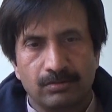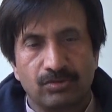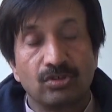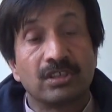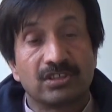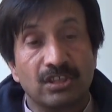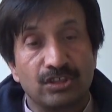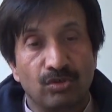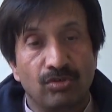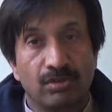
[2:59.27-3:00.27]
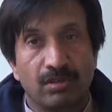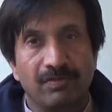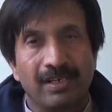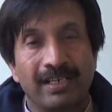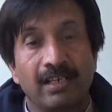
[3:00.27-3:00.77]
you should consult your doctor
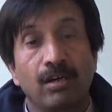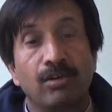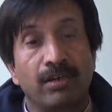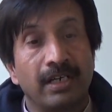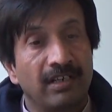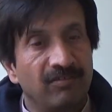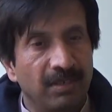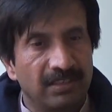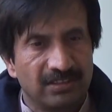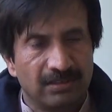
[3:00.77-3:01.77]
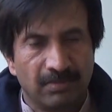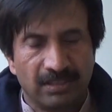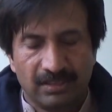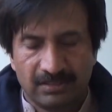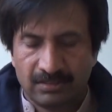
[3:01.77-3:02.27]
for an alternative medicine
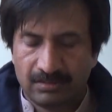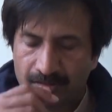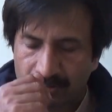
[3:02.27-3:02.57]
medication